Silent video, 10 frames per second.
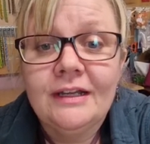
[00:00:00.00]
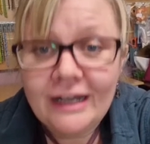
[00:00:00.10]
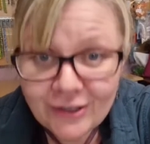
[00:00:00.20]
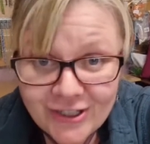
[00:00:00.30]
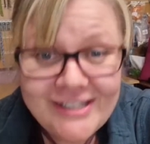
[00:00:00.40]

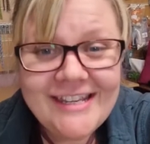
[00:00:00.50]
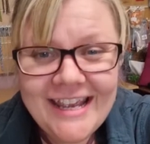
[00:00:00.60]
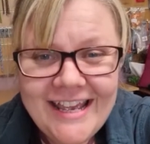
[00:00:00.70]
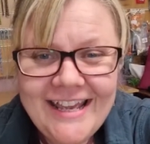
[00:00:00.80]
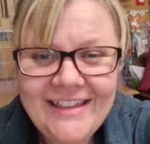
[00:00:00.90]
Good to
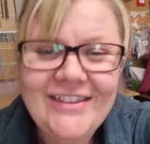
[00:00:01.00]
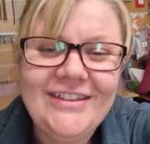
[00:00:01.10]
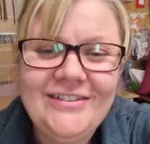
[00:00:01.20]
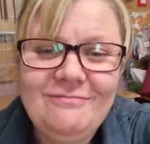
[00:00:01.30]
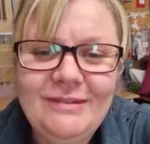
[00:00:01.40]
hear that
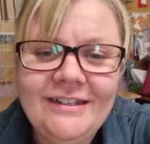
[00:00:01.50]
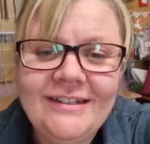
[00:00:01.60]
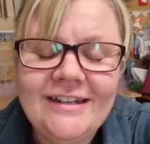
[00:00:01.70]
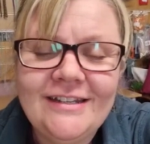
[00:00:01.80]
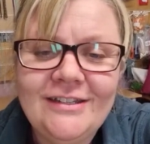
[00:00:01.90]
you've
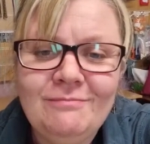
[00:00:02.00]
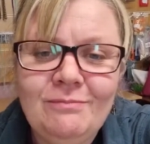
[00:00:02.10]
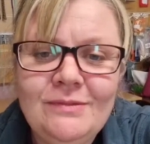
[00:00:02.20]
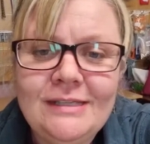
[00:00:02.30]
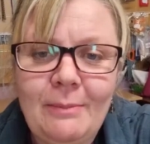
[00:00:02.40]
been
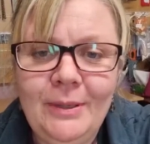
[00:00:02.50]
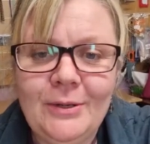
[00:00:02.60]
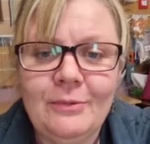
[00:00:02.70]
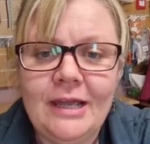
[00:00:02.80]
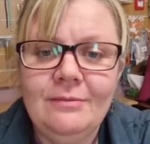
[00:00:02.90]
zapping
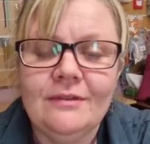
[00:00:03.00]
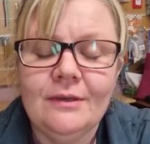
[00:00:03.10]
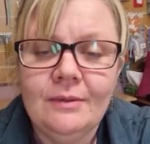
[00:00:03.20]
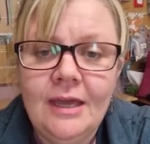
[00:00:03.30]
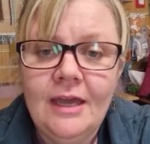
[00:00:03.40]
away with
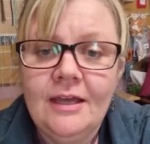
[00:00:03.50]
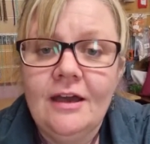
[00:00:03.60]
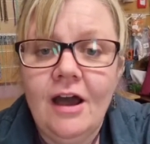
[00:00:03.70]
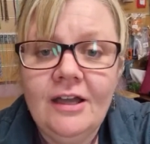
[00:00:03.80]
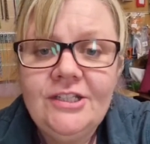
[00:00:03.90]
them.
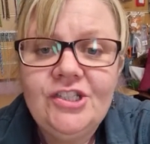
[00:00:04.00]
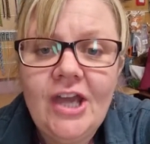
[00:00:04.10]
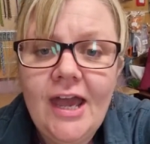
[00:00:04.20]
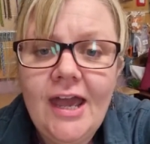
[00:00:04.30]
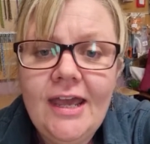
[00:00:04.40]
Hi,
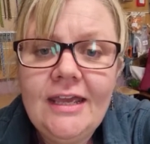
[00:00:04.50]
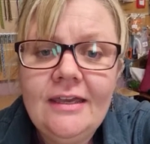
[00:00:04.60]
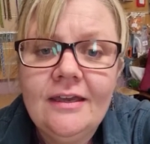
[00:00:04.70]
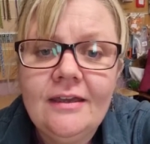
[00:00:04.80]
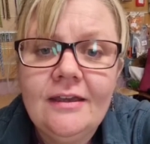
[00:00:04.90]
Jay.